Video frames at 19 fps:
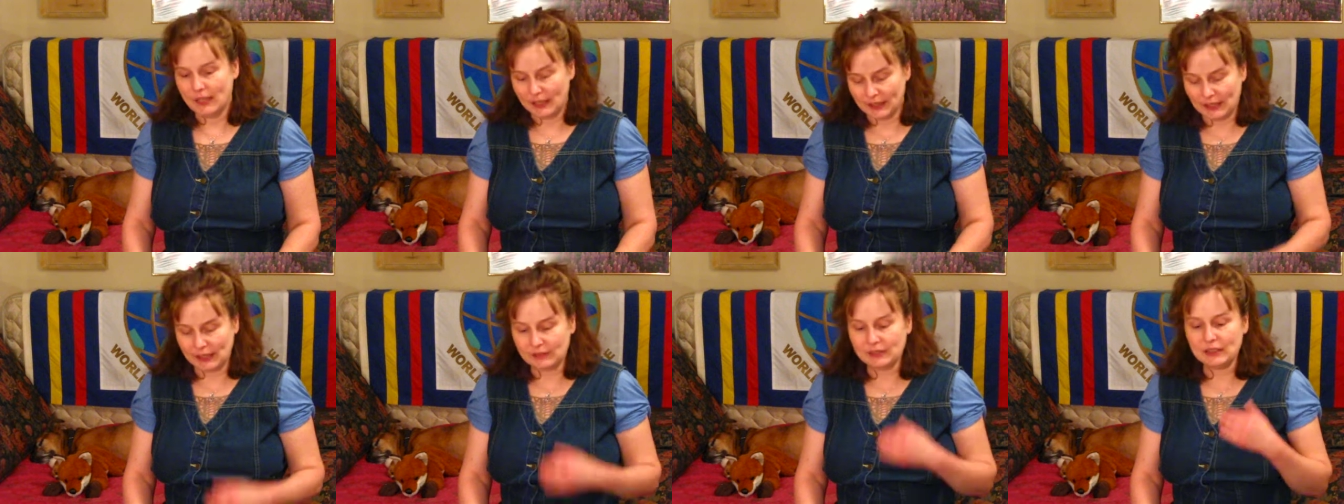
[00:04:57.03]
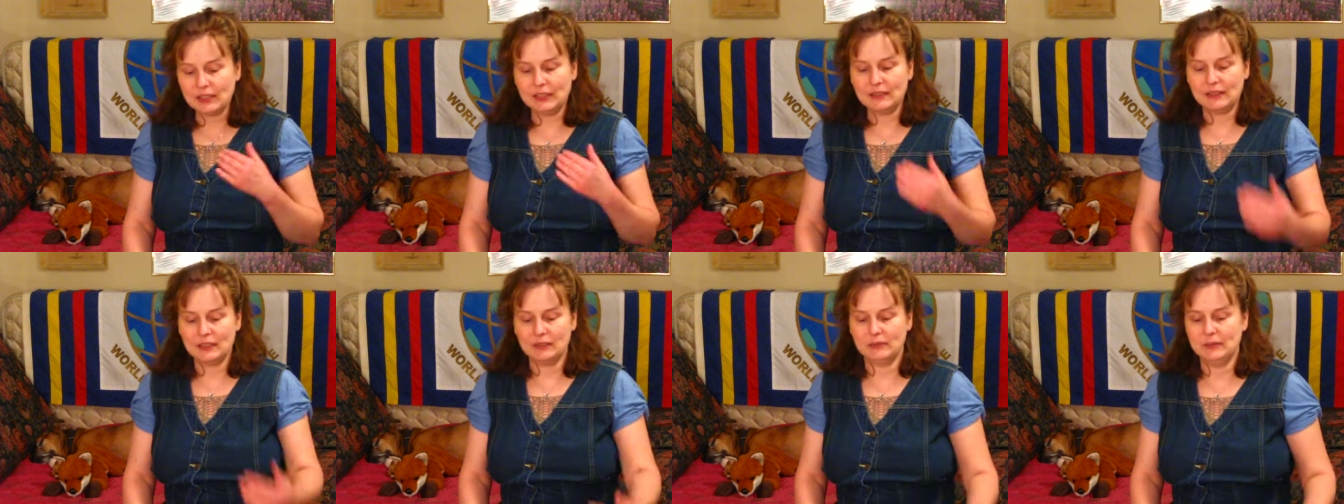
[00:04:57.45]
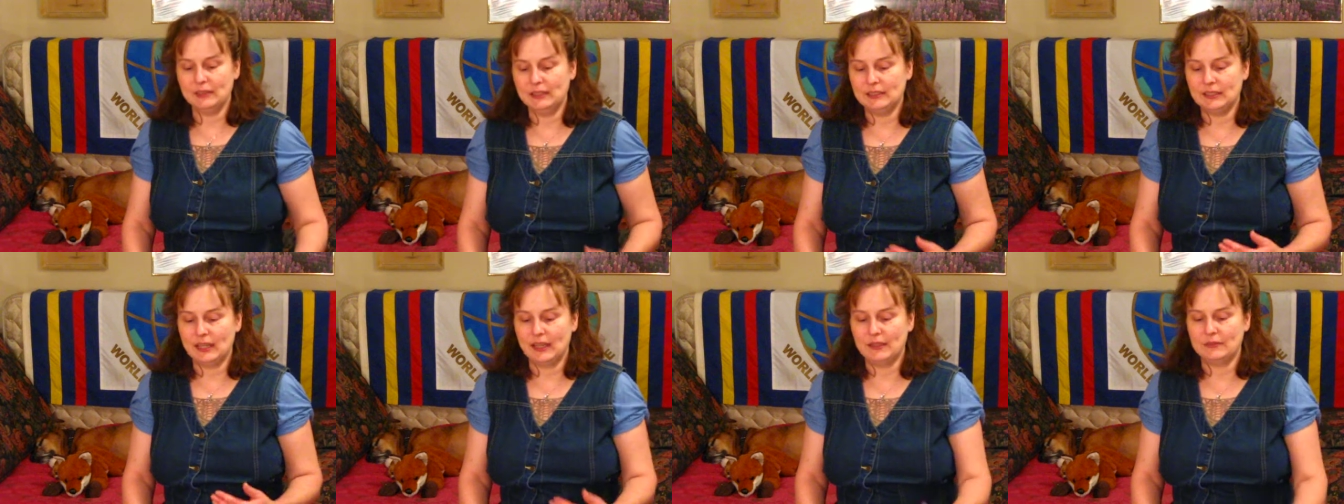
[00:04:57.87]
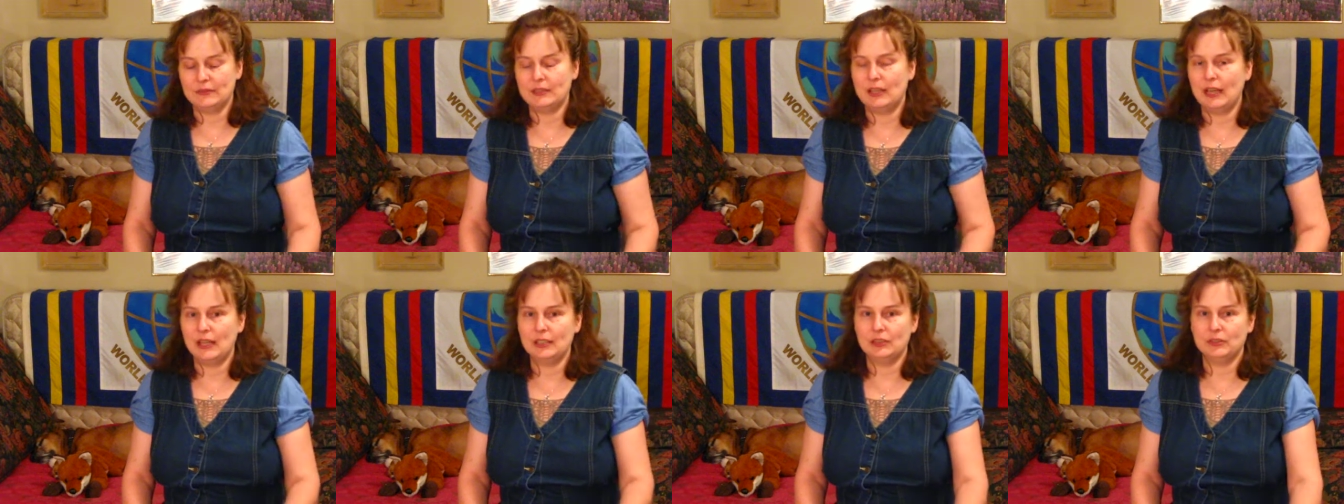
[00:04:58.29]
And I really think we need to have
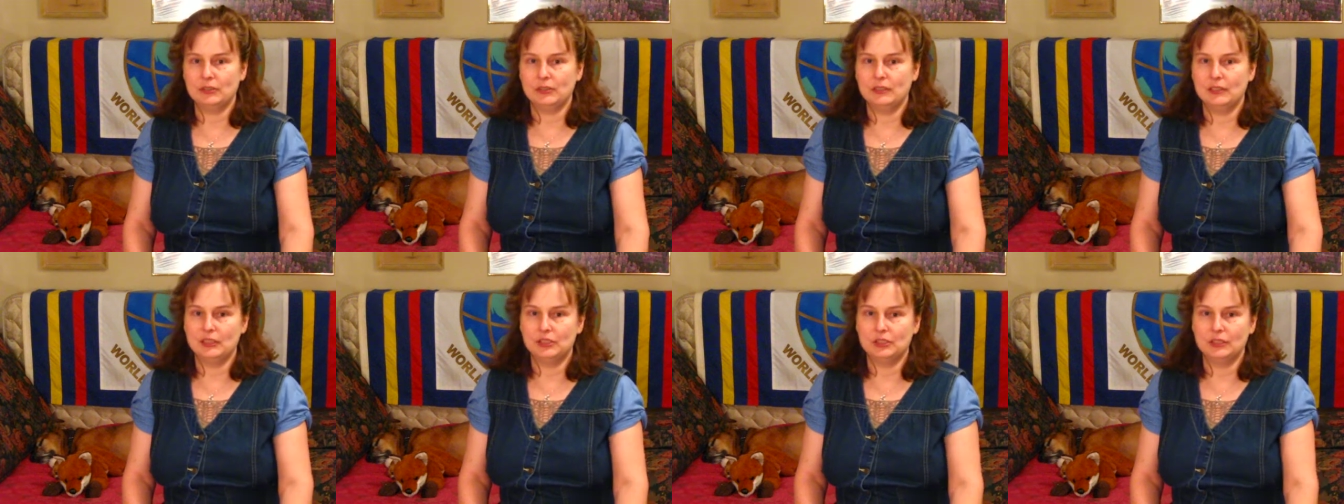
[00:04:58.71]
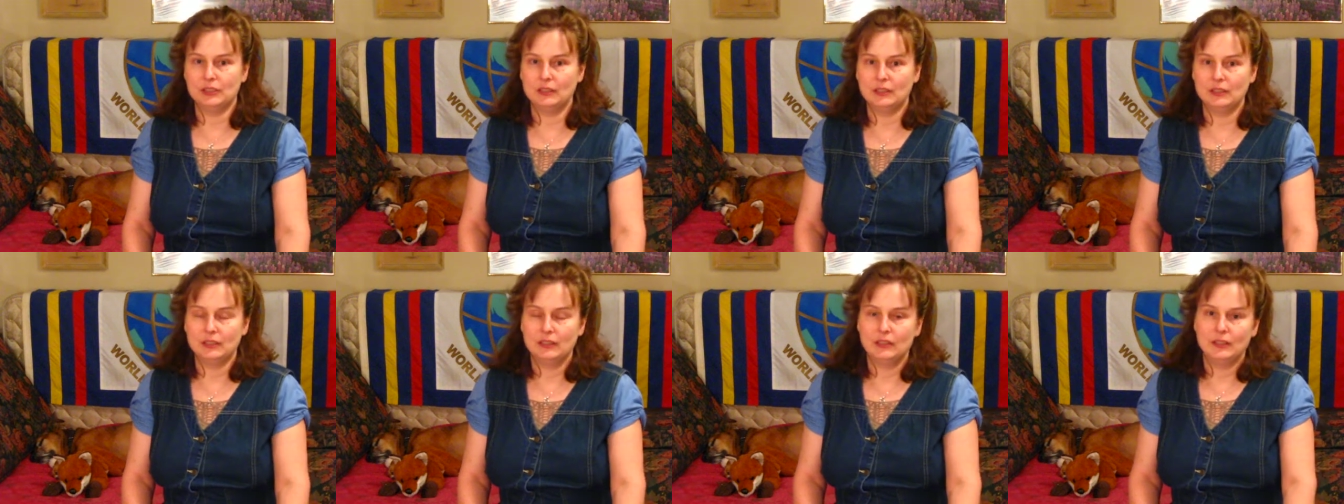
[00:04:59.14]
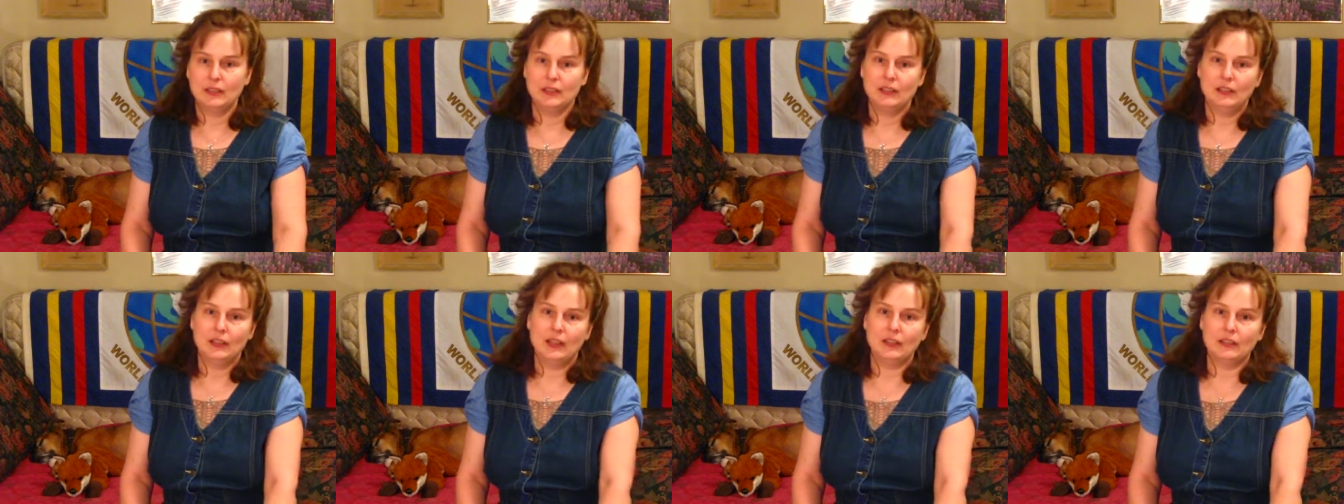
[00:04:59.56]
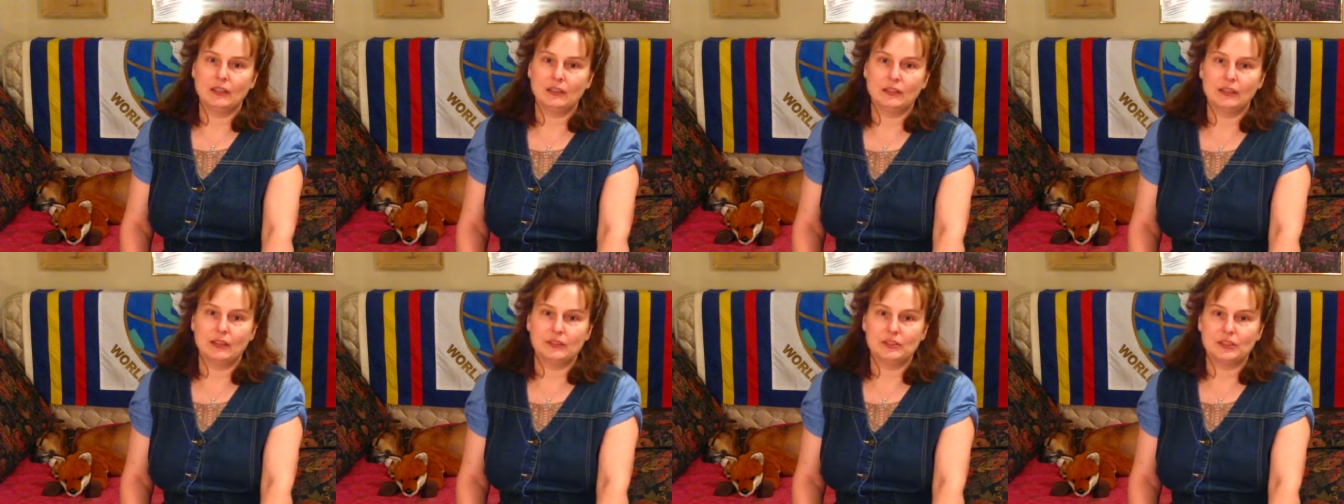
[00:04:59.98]
that tradition in our
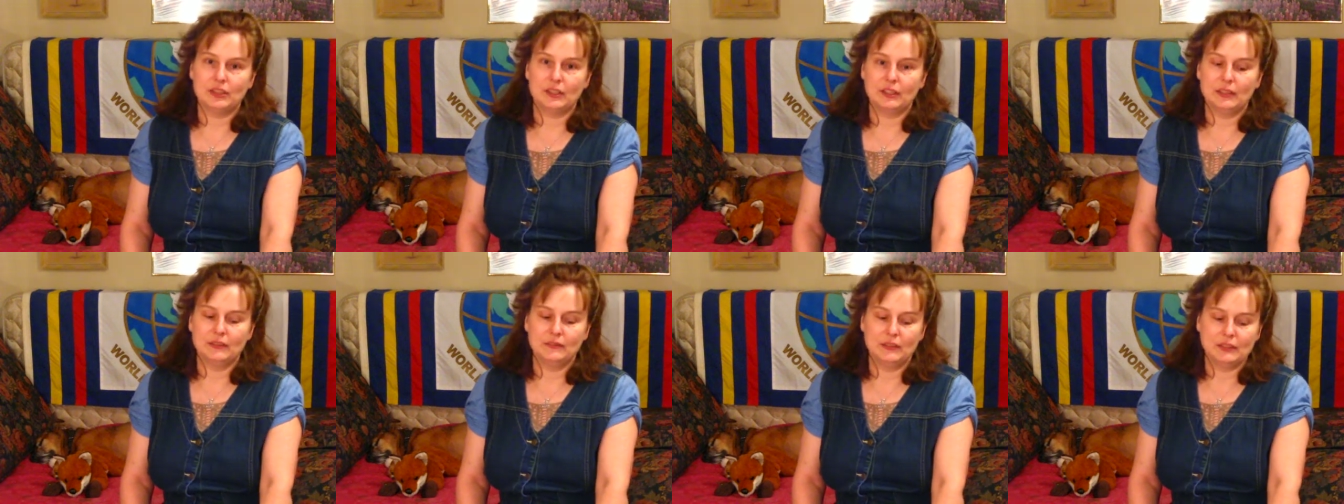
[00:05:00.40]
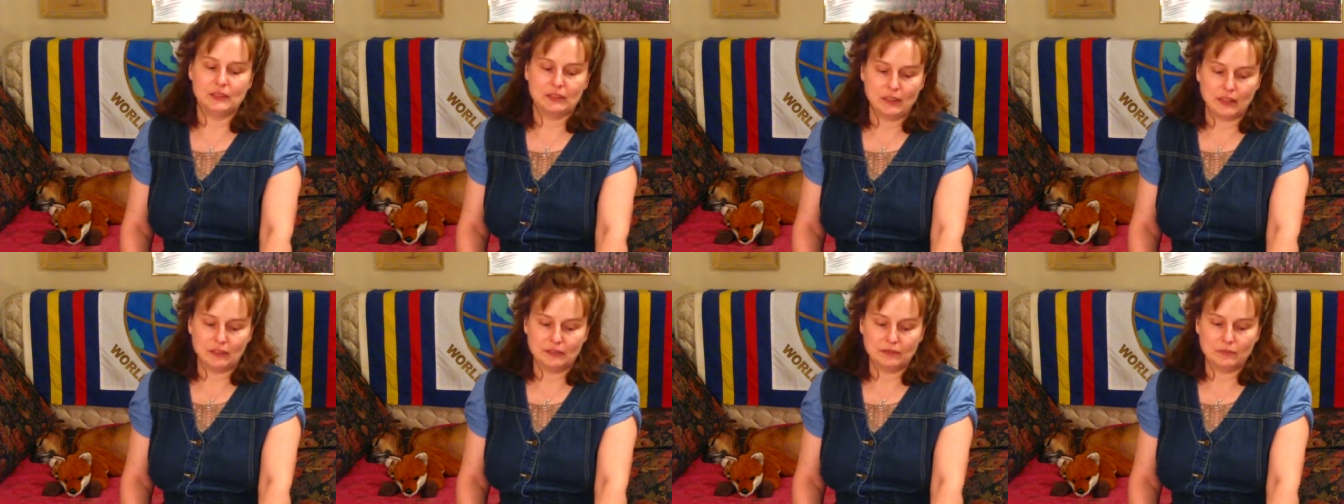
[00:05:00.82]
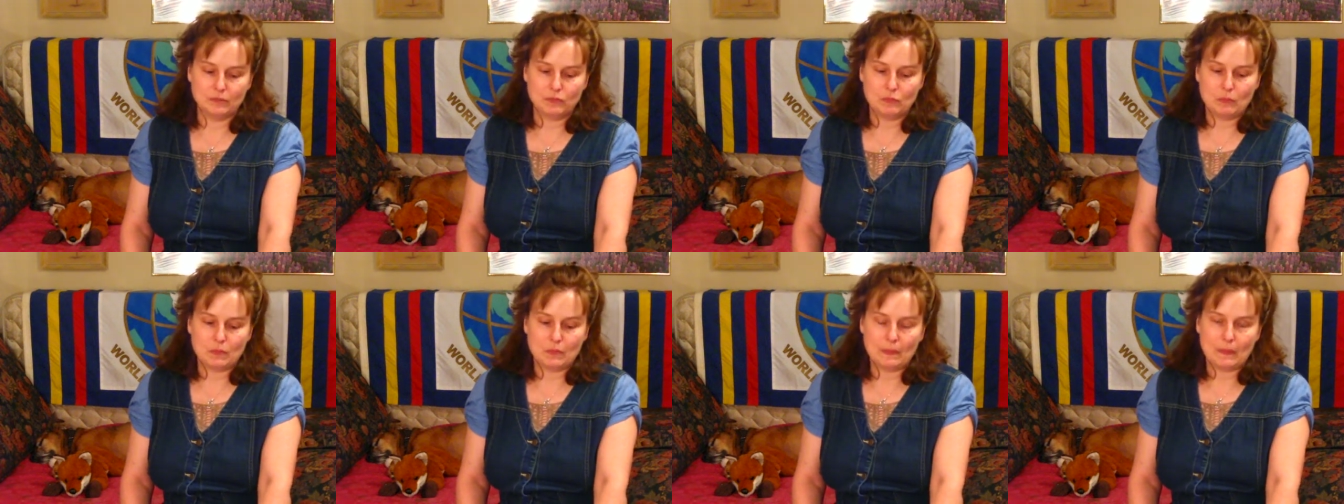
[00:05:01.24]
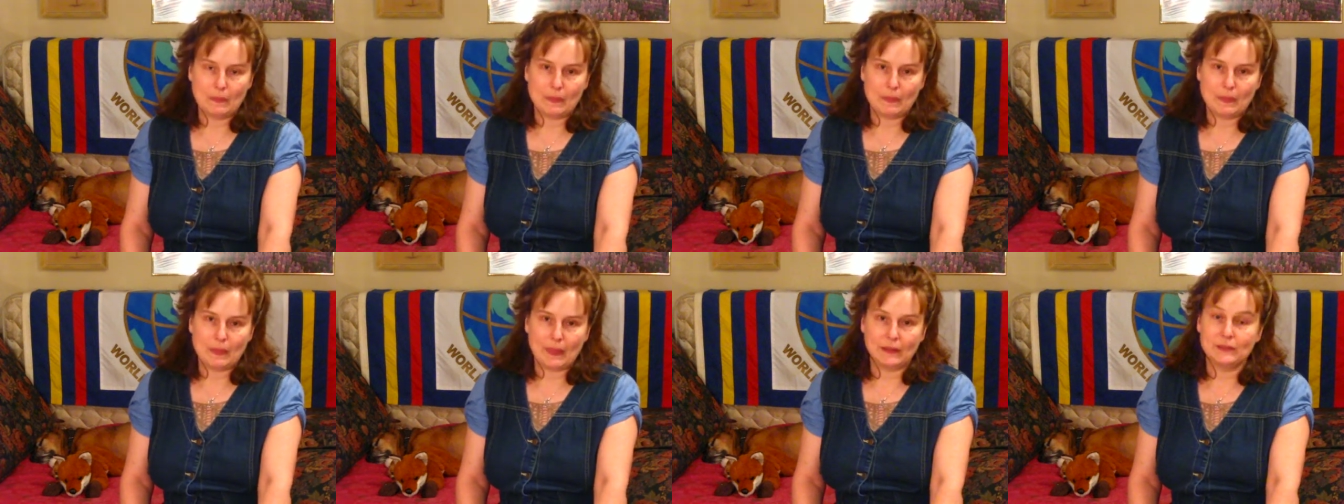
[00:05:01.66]
culture if it's not
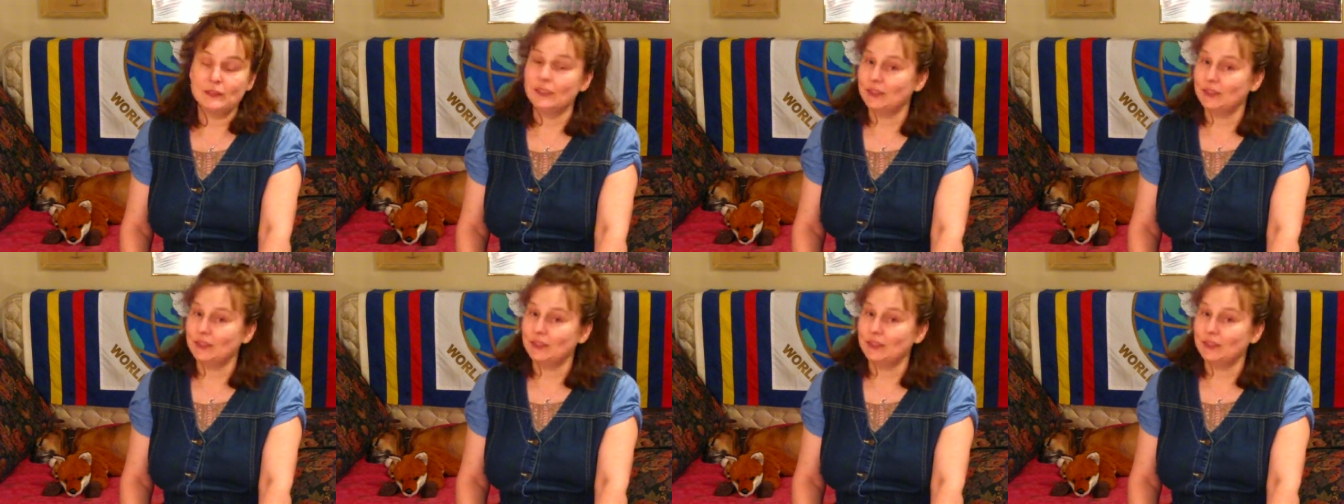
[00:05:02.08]
too